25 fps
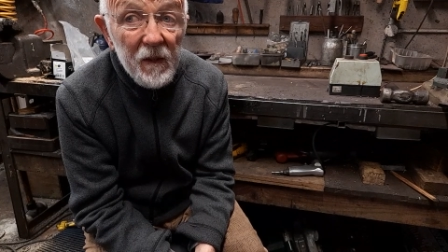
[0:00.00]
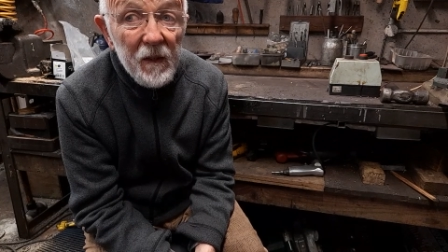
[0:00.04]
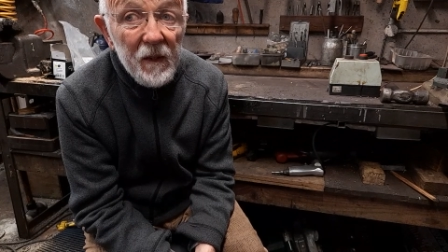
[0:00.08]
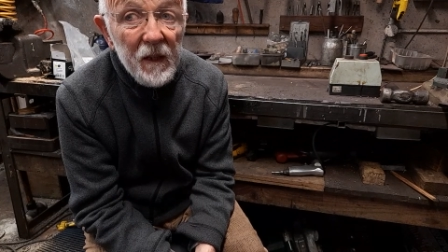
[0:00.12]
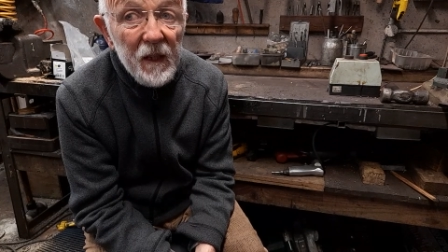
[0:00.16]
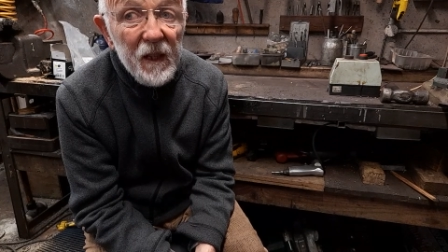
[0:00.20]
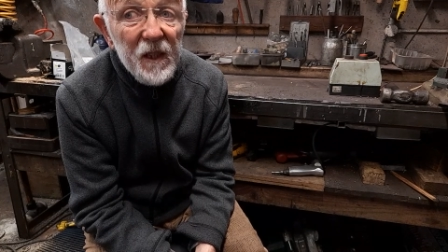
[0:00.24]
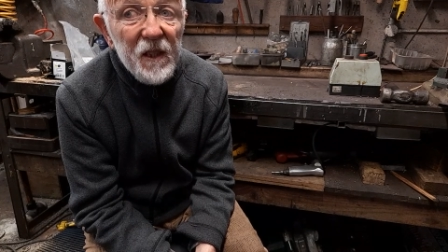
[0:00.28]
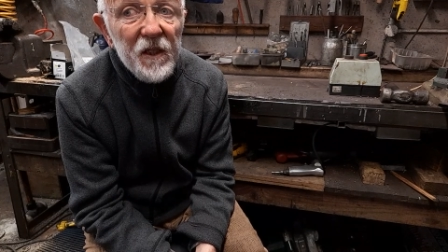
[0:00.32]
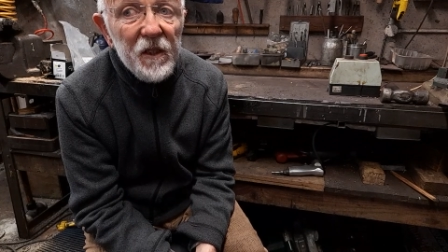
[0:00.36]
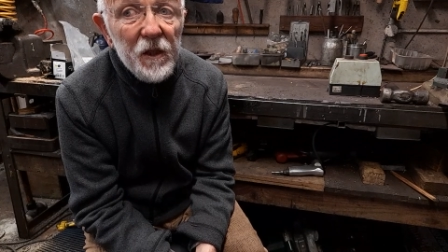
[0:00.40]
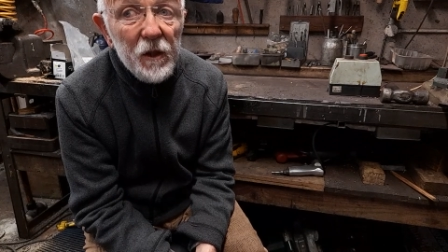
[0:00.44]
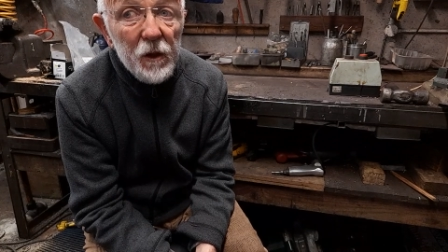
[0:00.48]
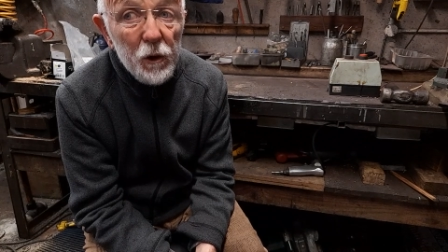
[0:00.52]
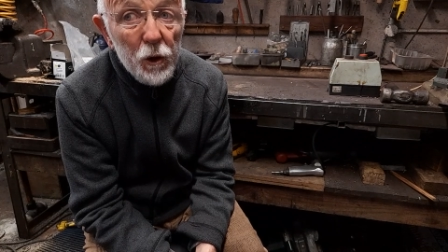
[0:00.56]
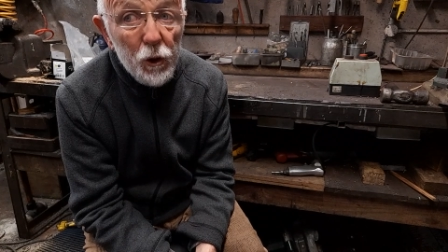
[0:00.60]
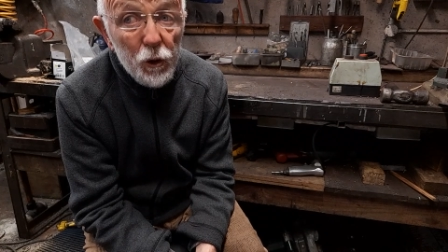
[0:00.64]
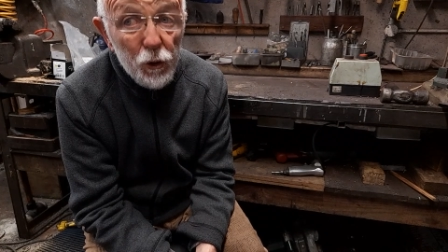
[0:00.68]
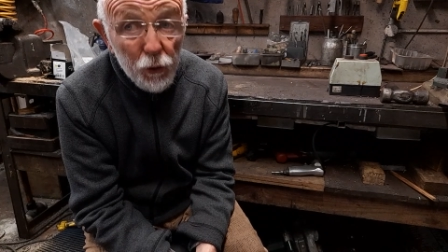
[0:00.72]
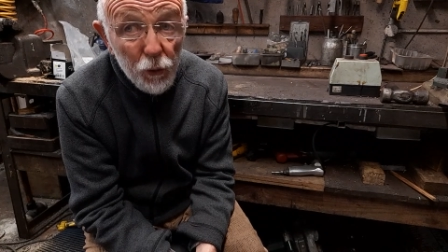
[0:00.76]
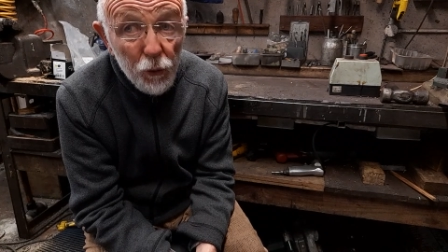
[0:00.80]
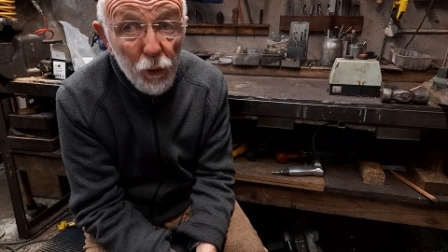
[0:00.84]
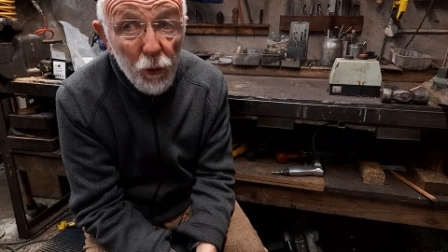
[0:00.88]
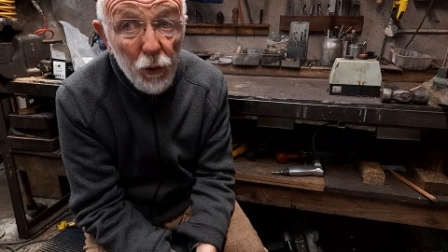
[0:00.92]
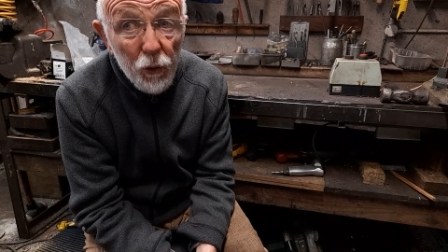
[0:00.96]
is the
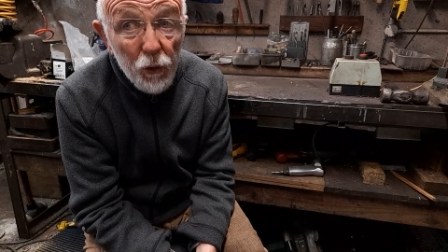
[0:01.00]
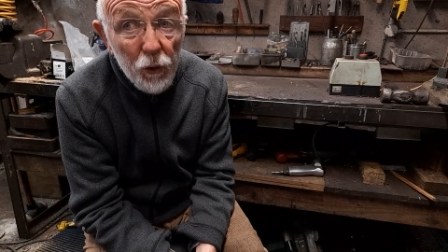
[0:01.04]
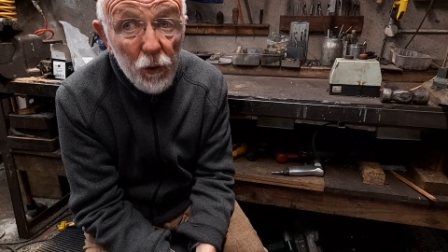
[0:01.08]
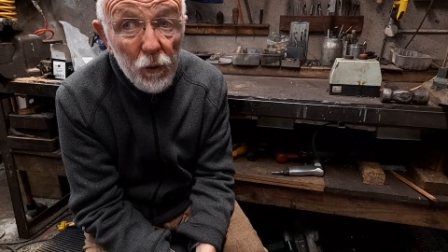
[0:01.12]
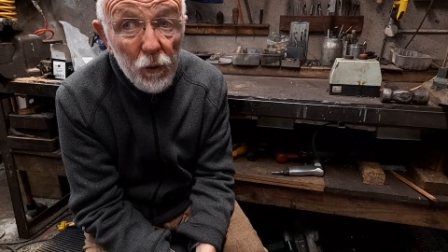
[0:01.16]
truth.